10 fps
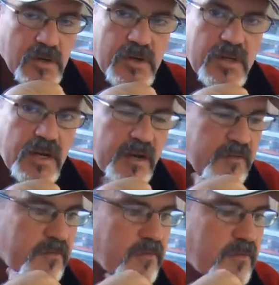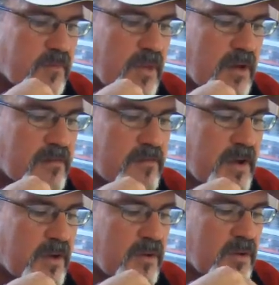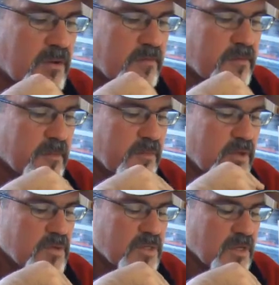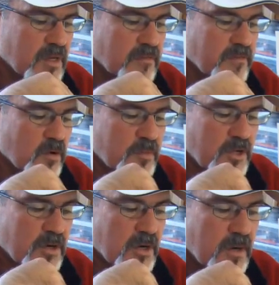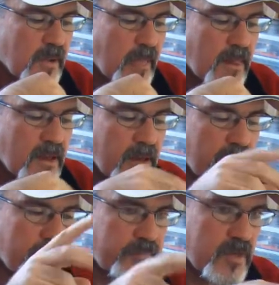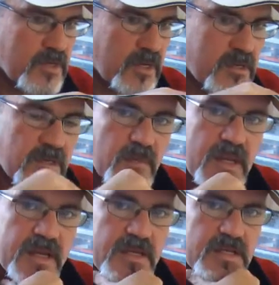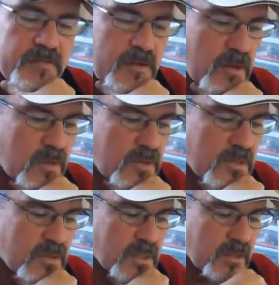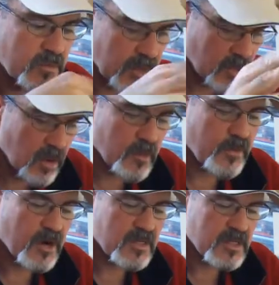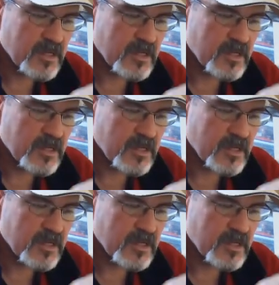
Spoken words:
learned that I've found from using foam cure, there's some links. If you go to when you go to the parts